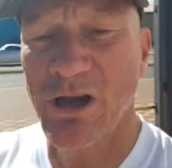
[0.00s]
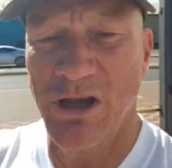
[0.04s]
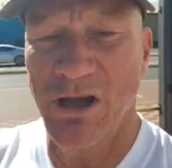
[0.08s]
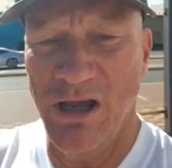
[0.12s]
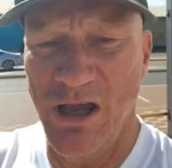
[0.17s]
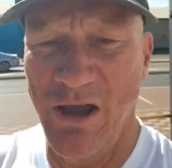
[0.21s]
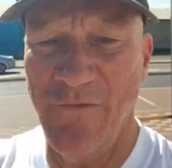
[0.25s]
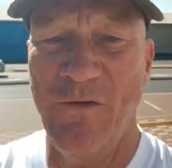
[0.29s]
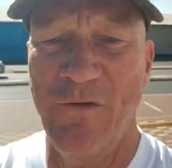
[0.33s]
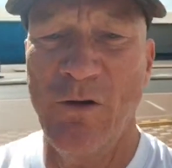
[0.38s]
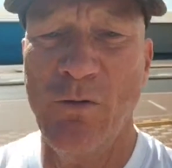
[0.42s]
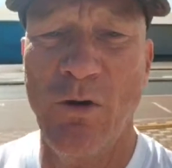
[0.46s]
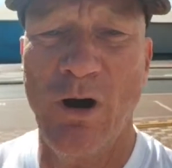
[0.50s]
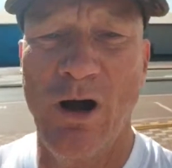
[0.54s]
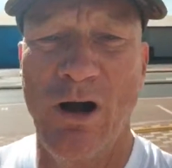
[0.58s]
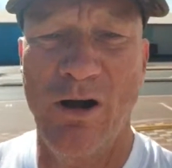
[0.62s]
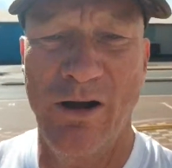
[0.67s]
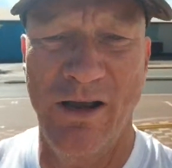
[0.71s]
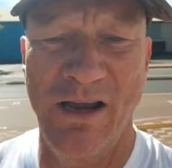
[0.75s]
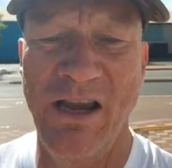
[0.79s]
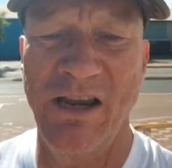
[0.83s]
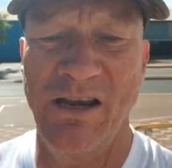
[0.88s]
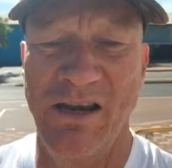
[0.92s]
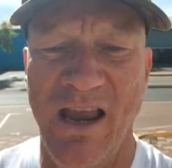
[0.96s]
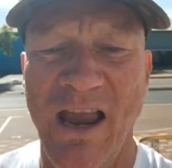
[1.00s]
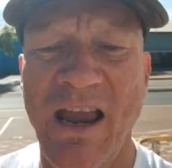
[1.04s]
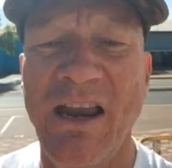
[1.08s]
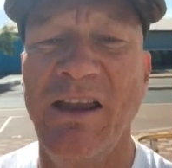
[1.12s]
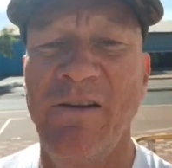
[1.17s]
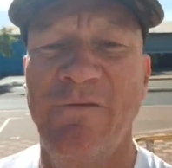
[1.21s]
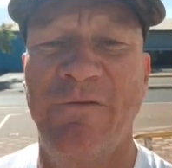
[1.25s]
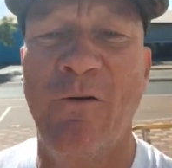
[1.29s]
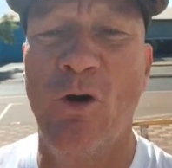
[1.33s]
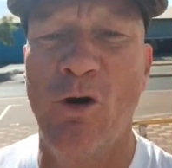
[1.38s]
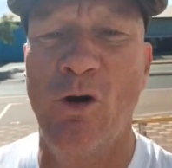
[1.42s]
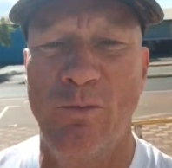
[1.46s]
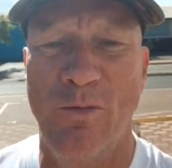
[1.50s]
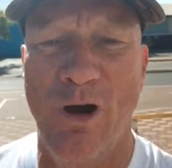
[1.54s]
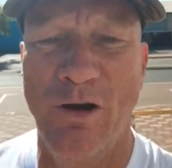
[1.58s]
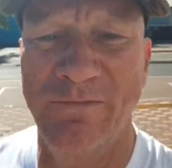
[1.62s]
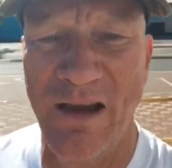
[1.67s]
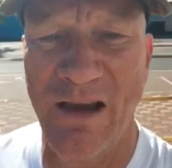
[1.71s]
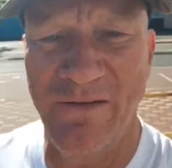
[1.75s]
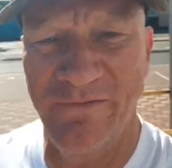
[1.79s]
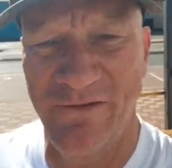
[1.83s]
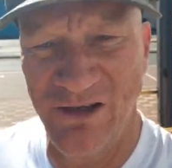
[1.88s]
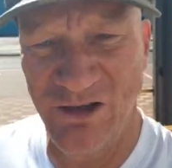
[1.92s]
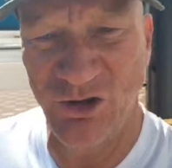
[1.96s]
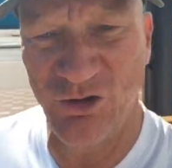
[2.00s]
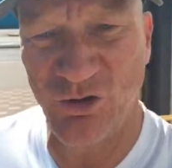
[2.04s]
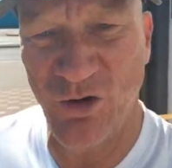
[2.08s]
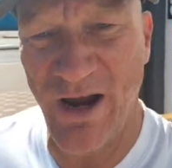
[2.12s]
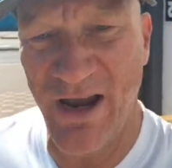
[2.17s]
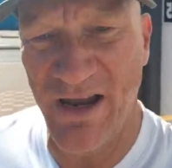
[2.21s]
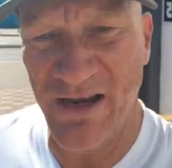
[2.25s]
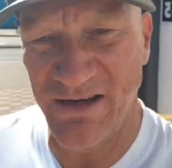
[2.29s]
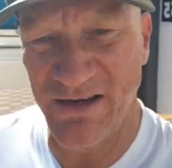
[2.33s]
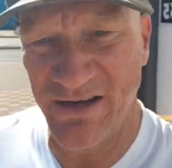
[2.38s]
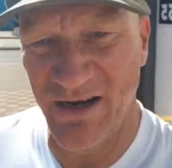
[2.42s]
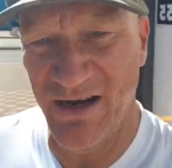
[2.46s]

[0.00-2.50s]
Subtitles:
if you are in any form of leverage trade